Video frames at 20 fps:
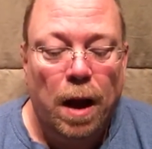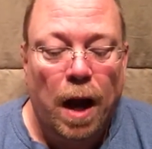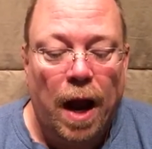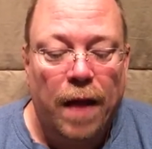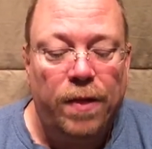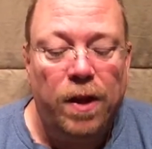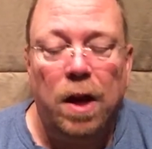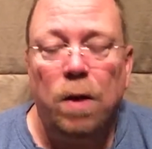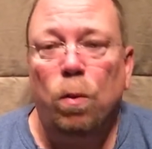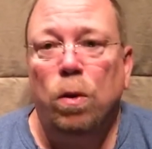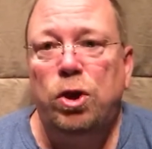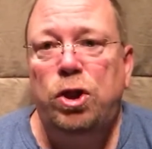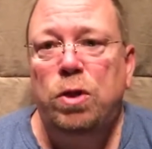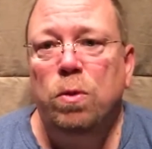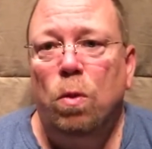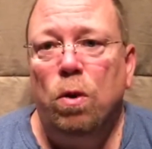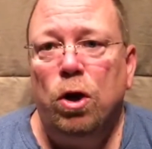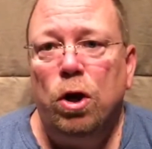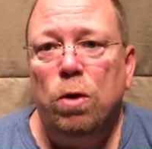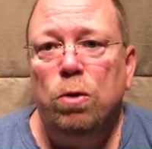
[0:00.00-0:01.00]
And then what
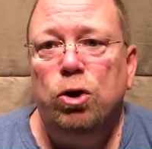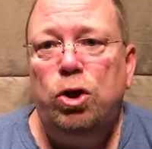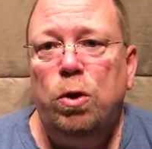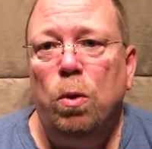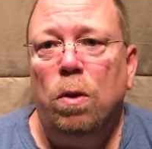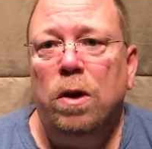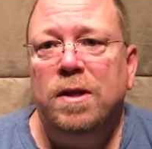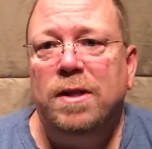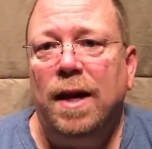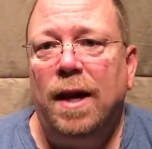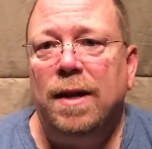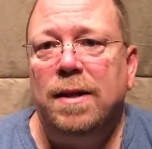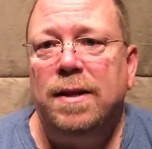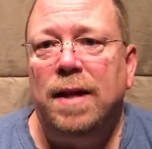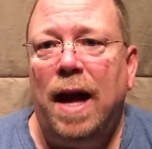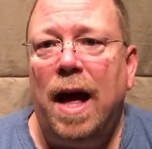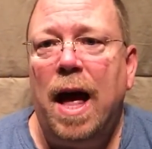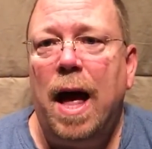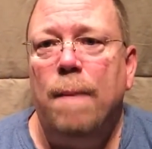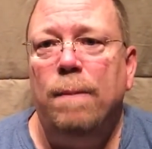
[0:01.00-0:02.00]
you want to do is you want to take a
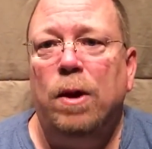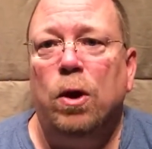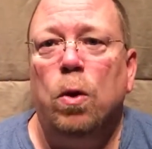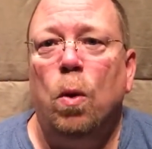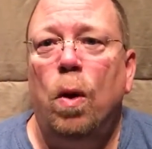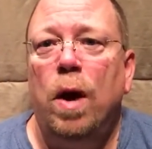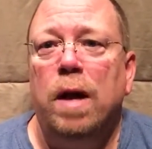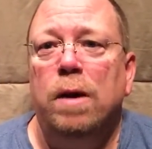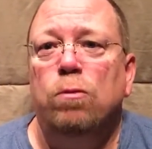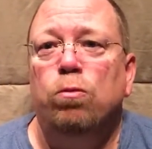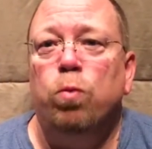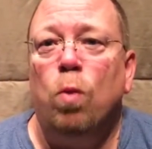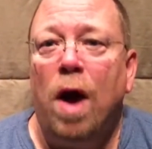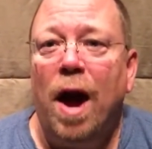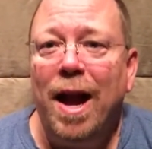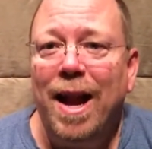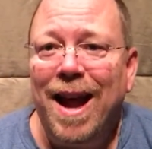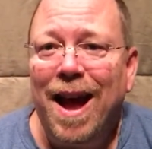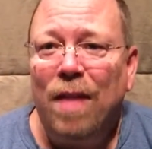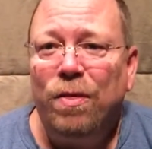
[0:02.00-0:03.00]
time and go ahead and
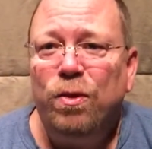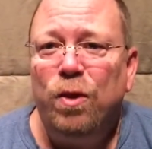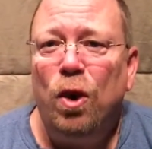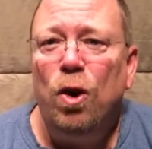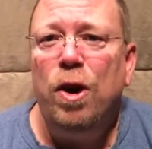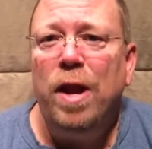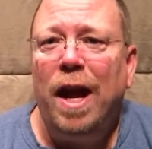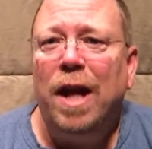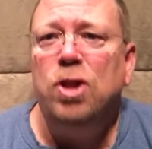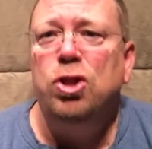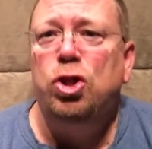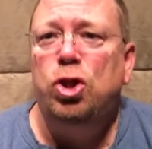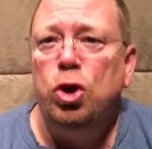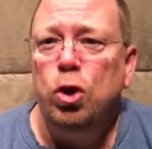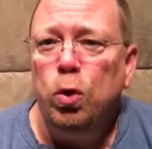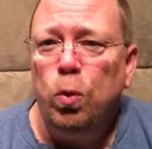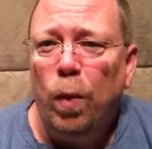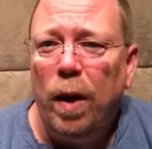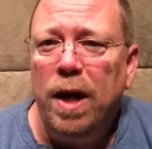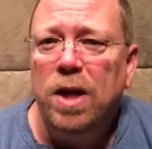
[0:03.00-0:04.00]
write out their next
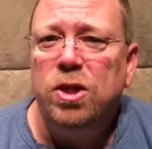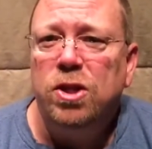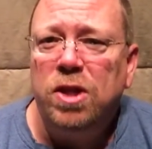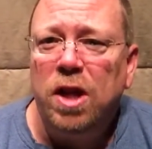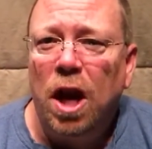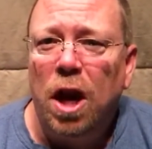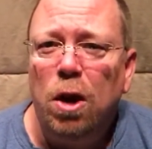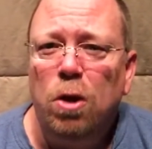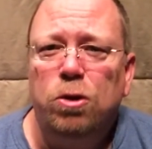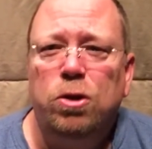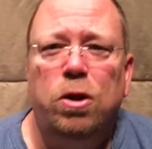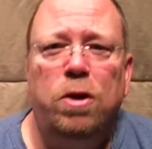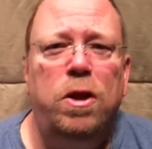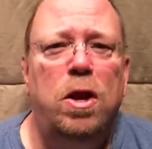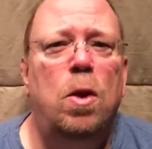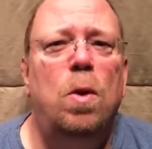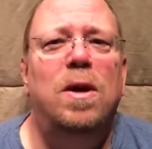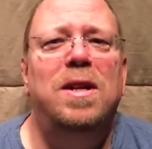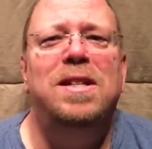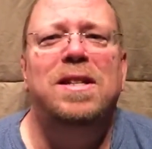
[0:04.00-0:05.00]
2 week schedule so
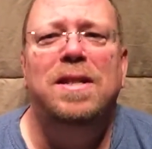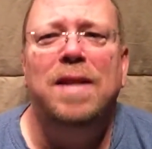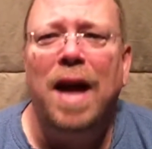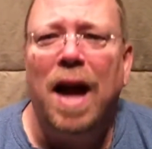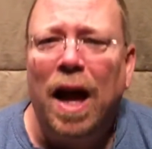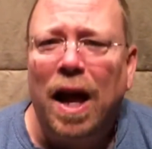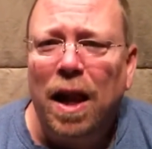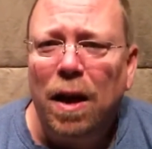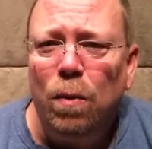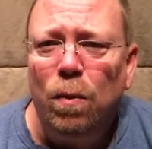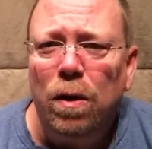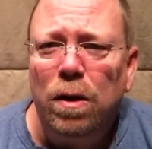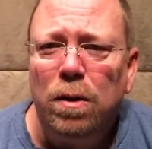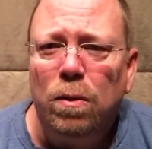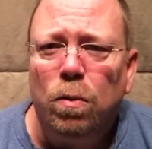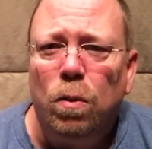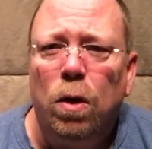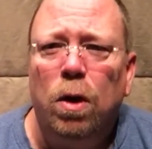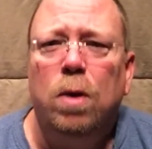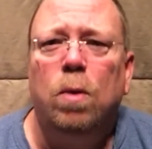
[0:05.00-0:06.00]
they know exactly when they
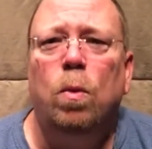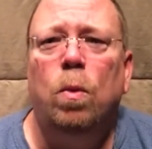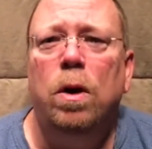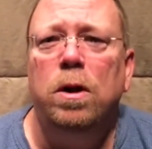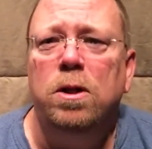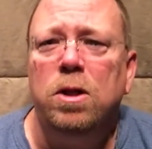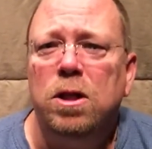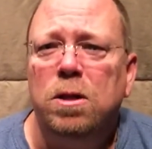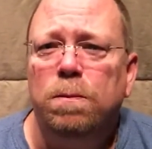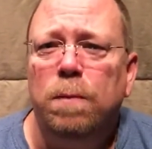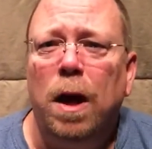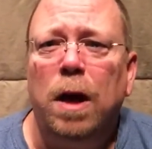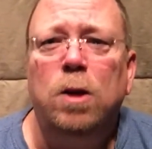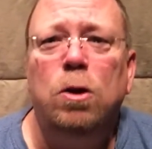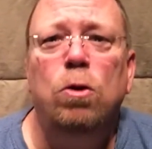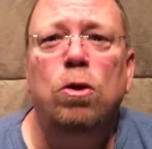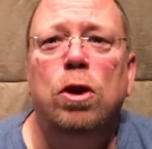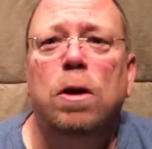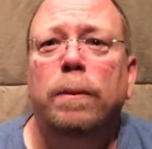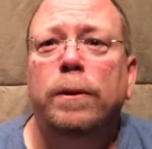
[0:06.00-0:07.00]
work, what to expect,
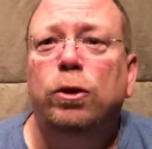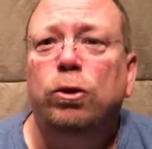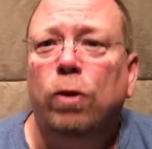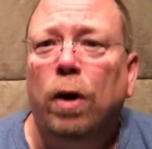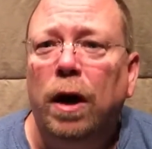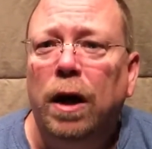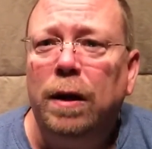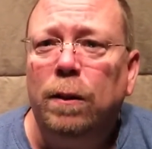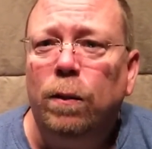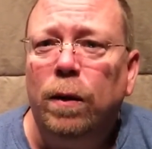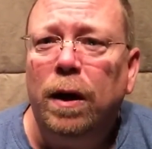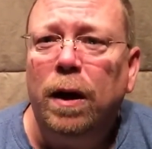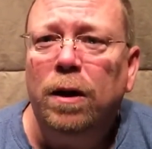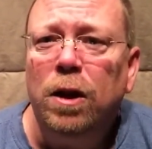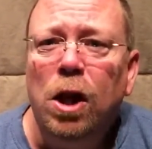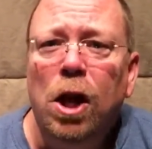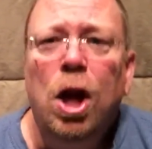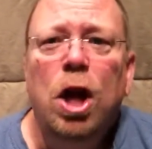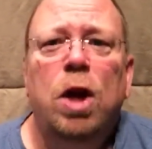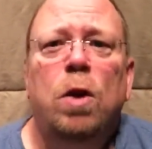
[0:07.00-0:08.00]
who they're going to be training
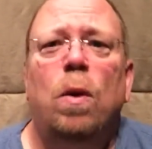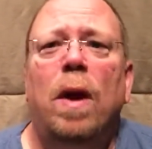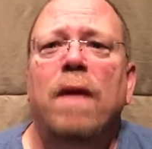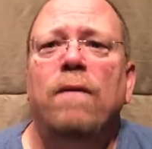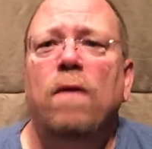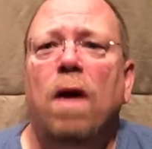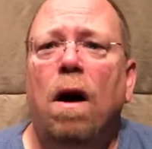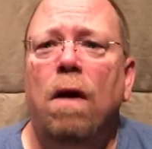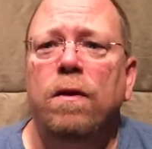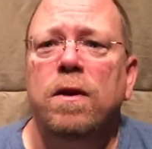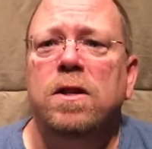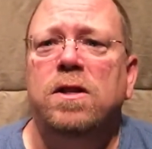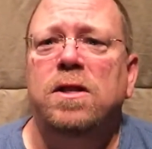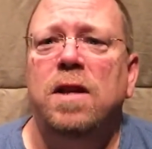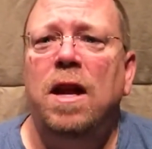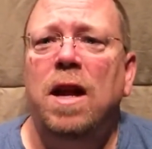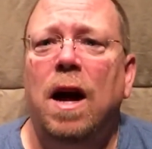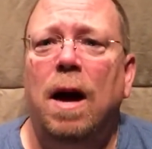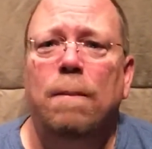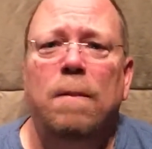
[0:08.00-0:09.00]
with. You want to have all this
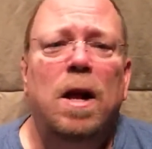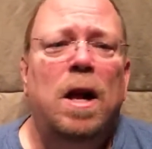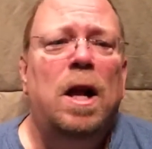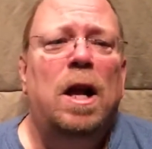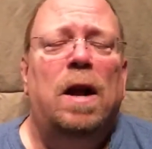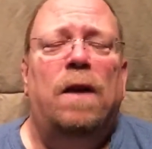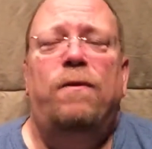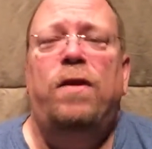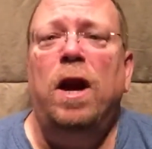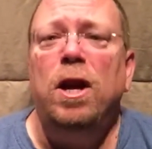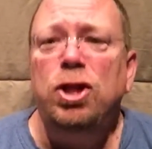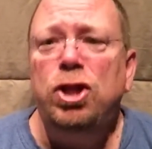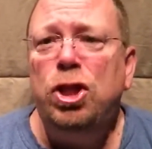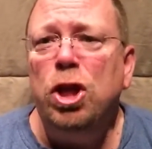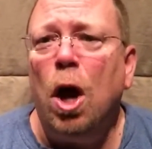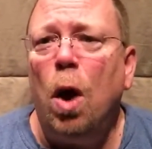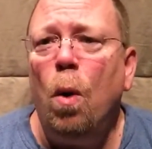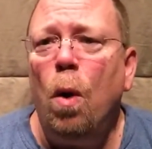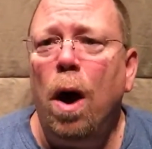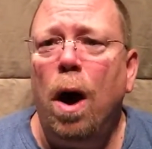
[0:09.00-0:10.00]
set up. If they
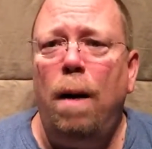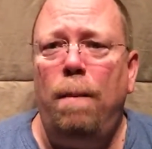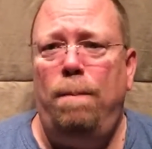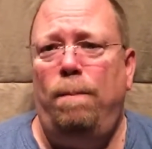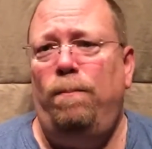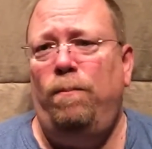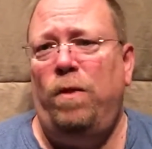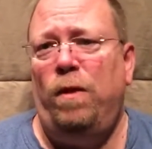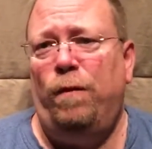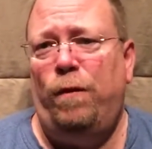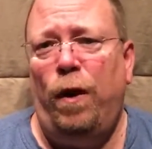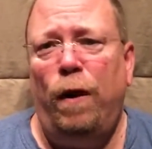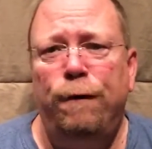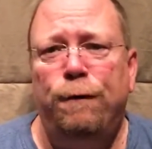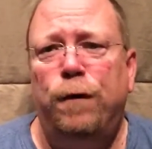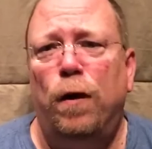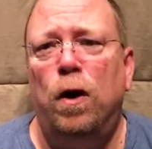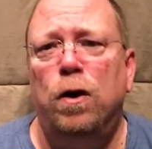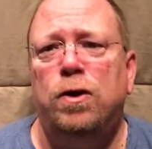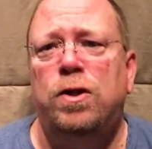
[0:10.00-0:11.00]
show up, if their
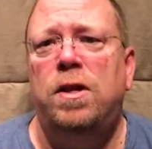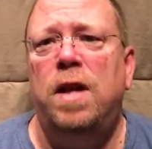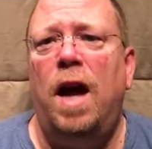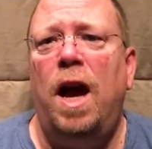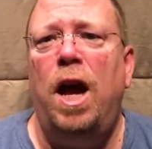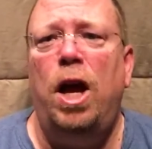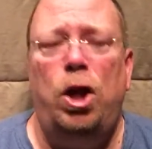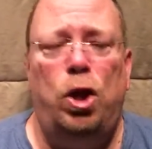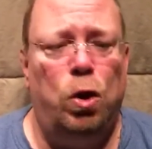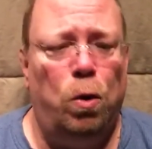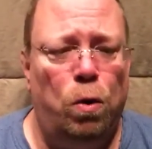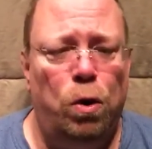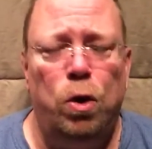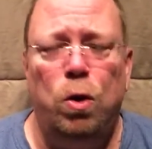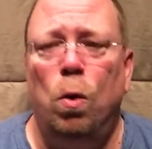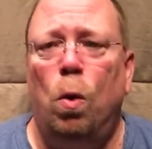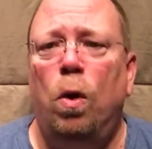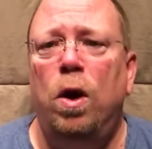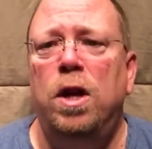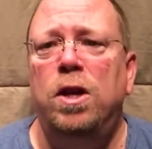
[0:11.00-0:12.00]
first day and you're going to
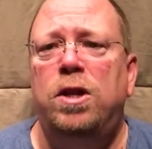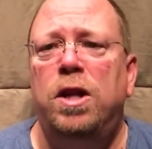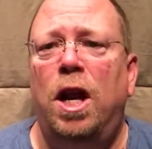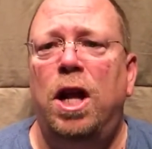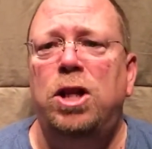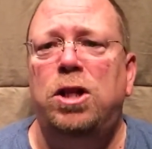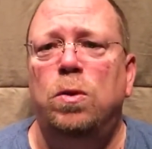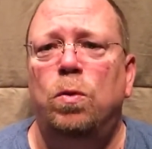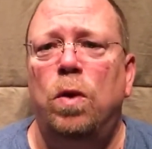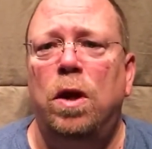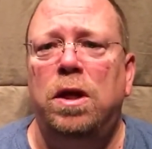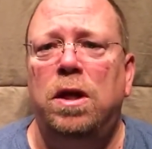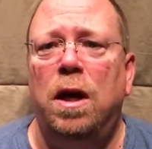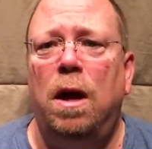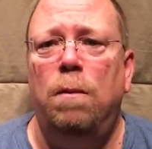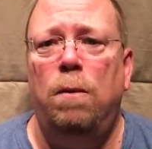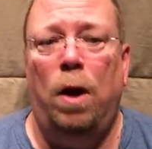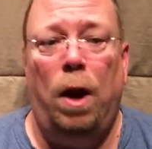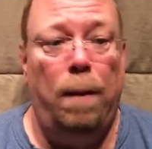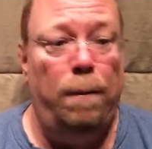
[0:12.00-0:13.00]
do orientation with
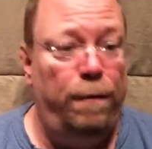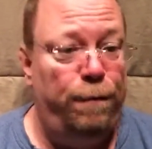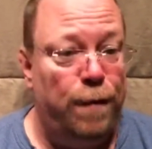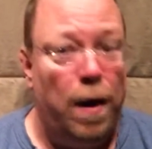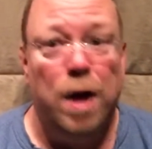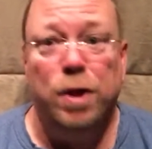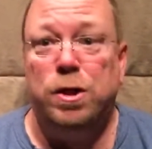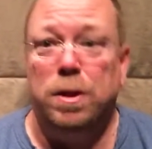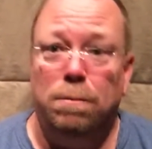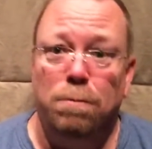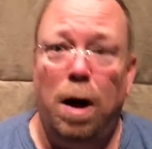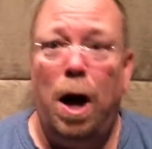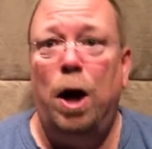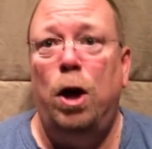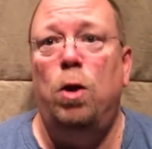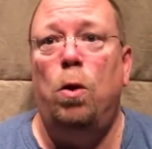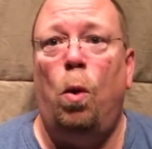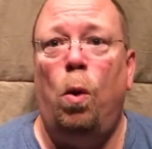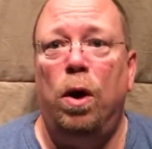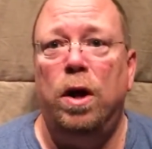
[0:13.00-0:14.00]
them, and let me find
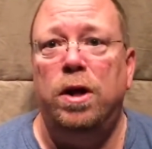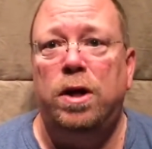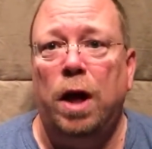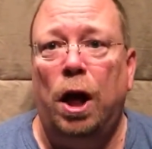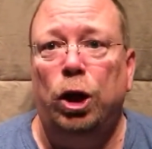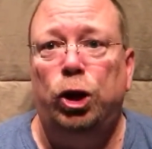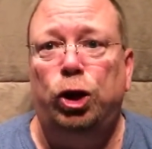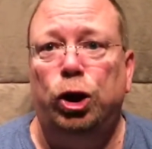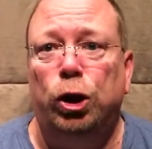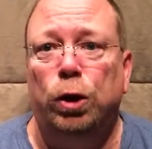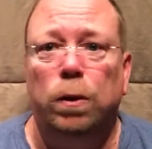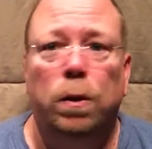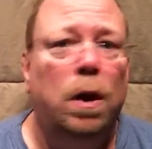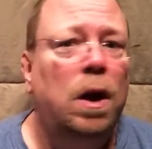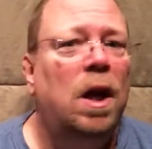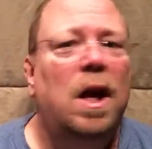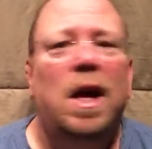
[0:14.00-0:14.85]
somebody to orientate you,